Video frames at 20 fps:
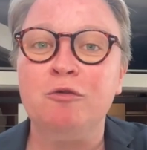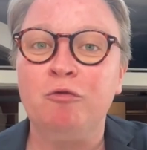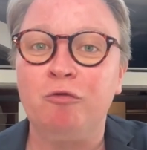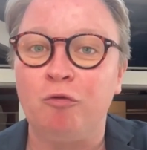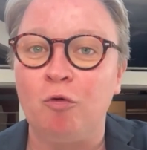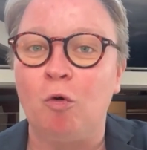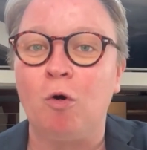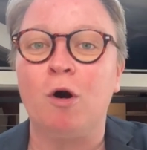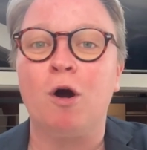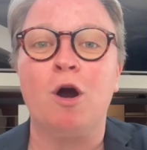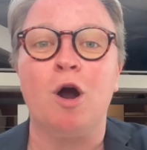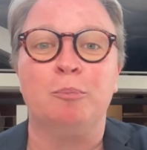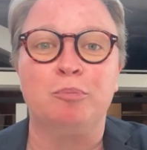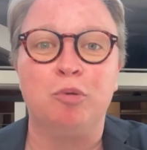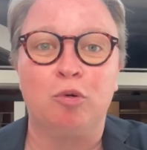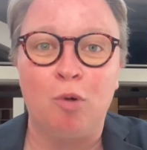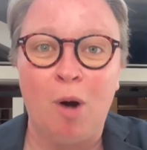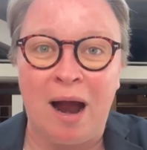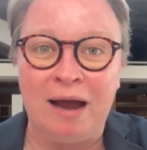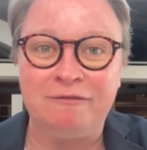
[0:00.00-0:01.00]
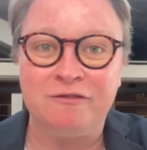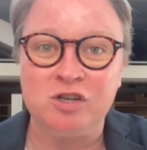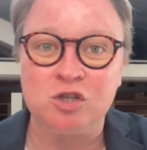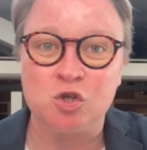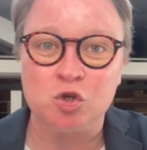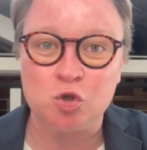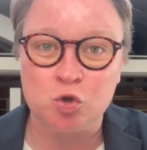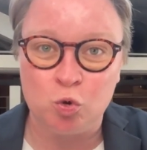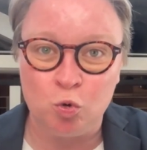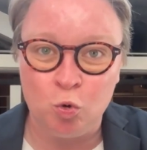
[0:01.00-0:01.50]
for a private
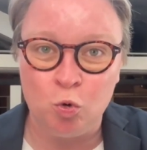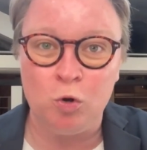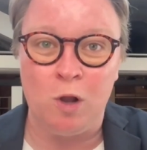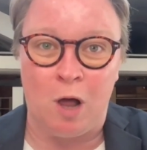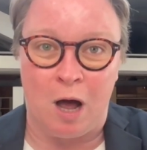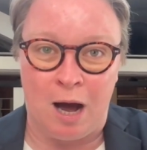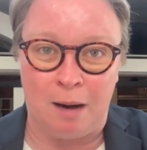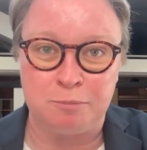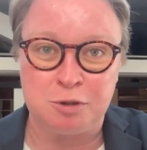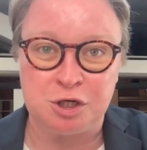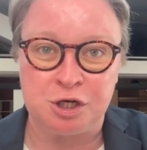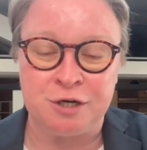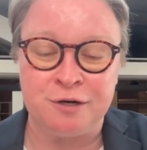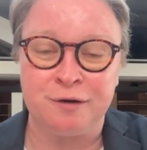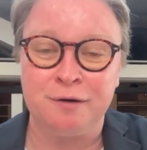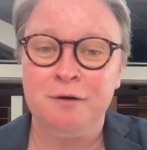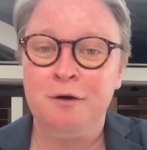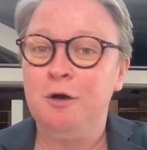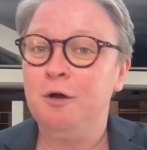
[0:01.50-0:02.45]
school option,